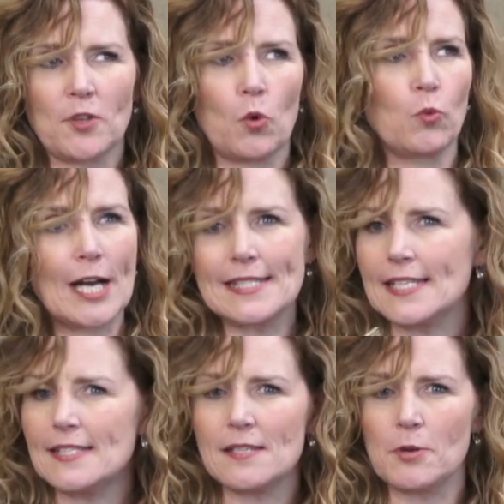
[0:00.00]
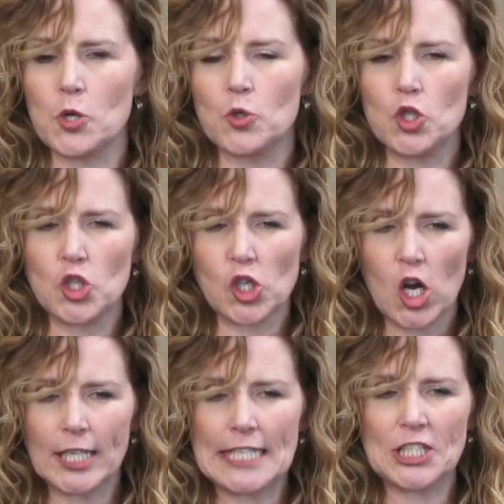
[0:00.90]
Rusk and some of those
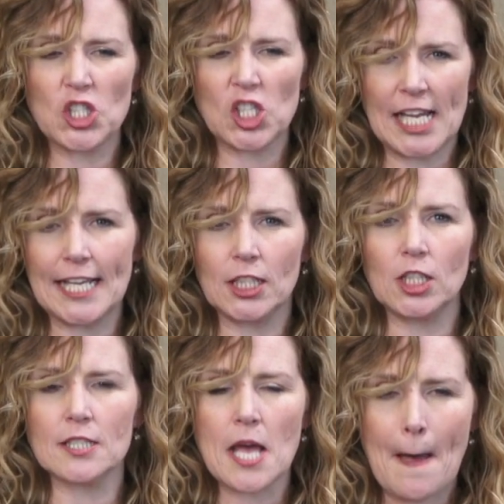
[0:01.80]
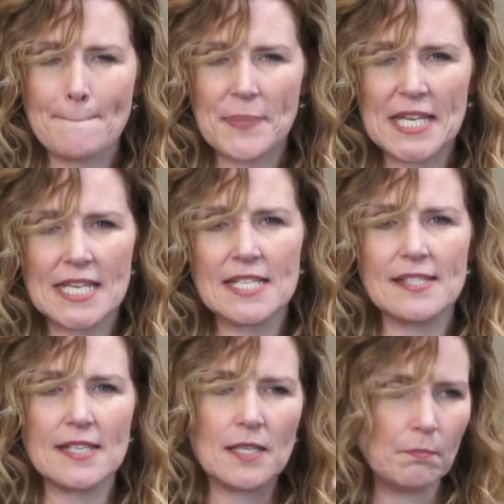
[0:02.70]
chunky, channeled,
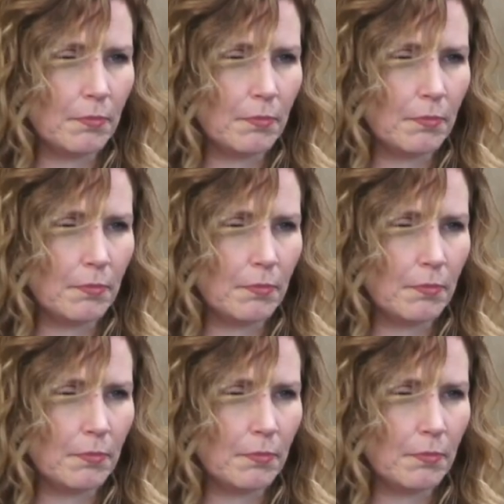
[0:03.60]
piecey,